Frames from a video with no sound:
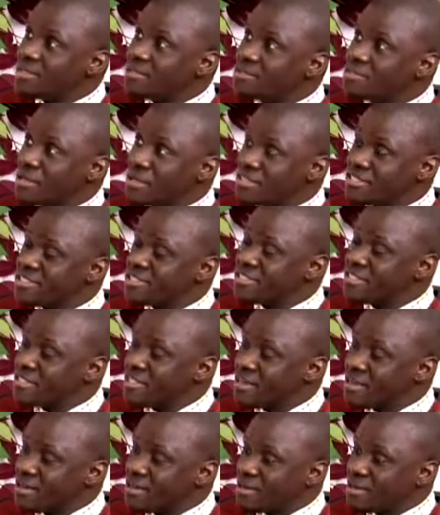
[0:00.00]
trusted
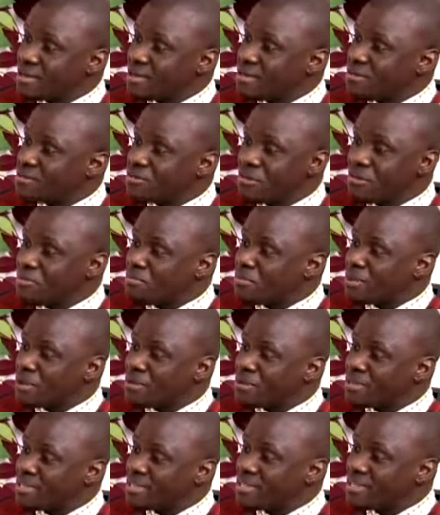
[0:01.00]

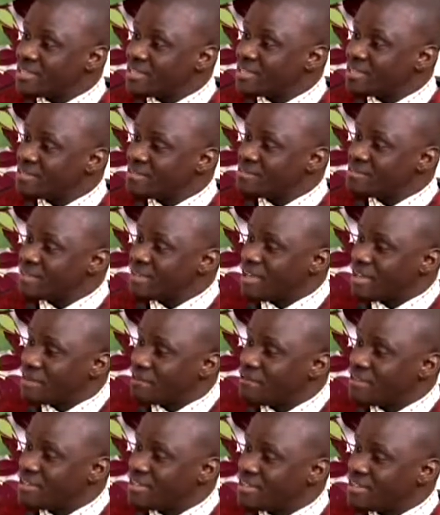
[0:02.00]
Kampaware
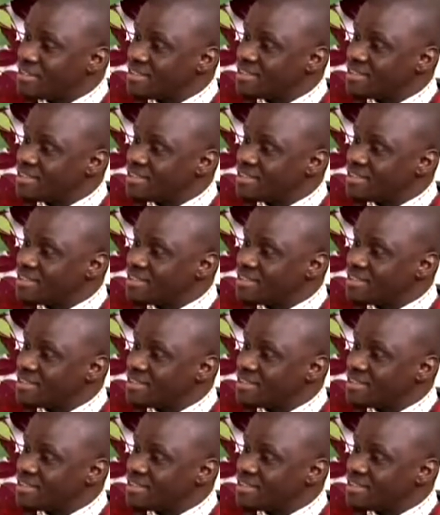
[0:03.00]
heavily.